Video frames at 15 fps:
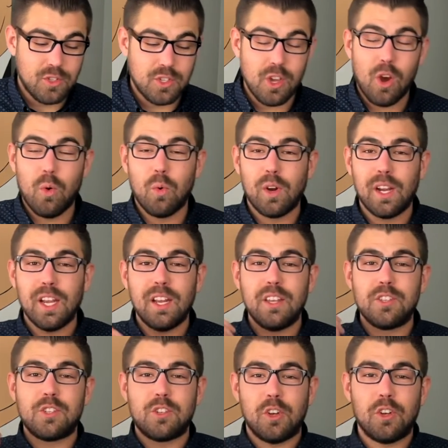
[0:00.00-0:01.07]
So we're going to
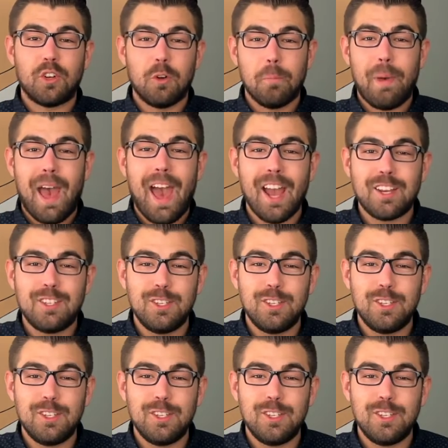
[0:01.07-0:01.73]
circle back